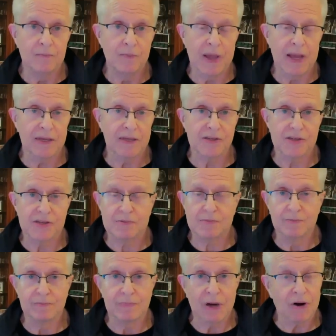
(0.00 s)
as
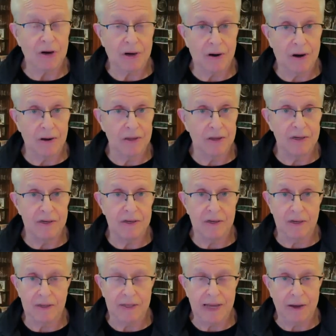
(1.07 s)
Merrick Garland
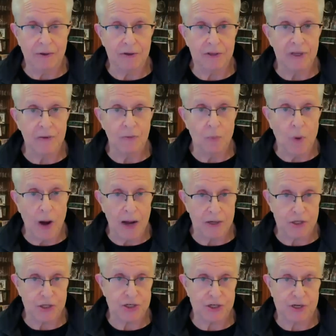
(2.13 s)
undoubtedly
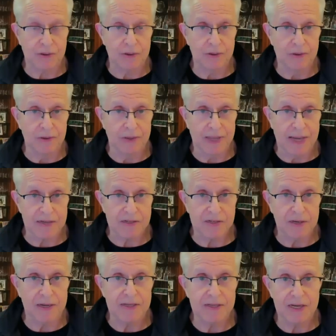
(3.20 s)
watched last
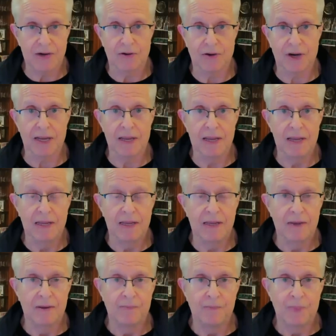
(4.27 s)
night's hearing,
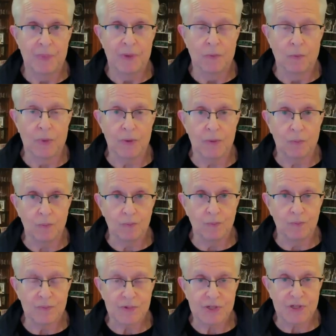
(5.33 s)
we
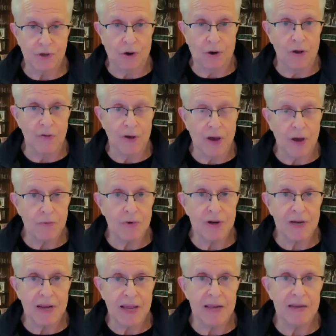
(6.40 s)
saw the
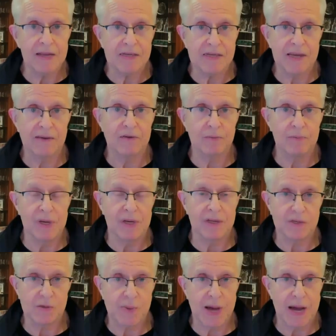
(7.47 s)
187
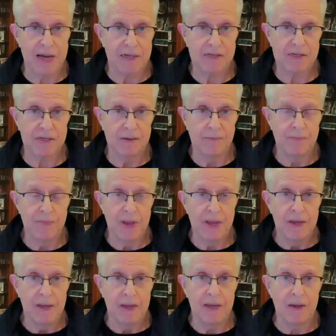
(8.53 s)
minutes pass
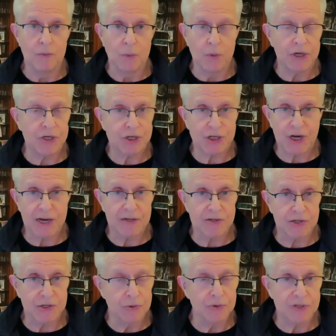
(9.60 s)
in which,
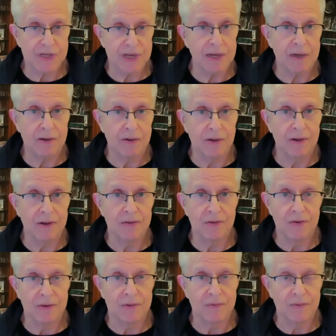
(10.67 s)
as you said,
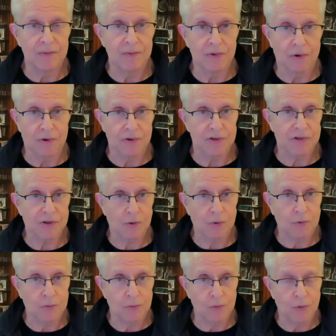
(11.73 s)
Lawrence,
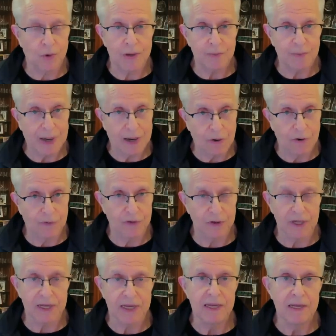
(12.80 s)
quite
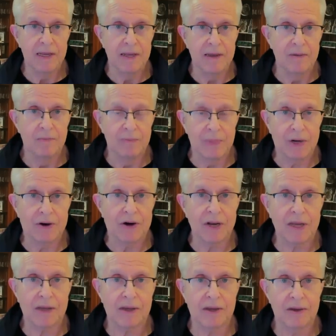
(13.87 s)
powerfully, Merrick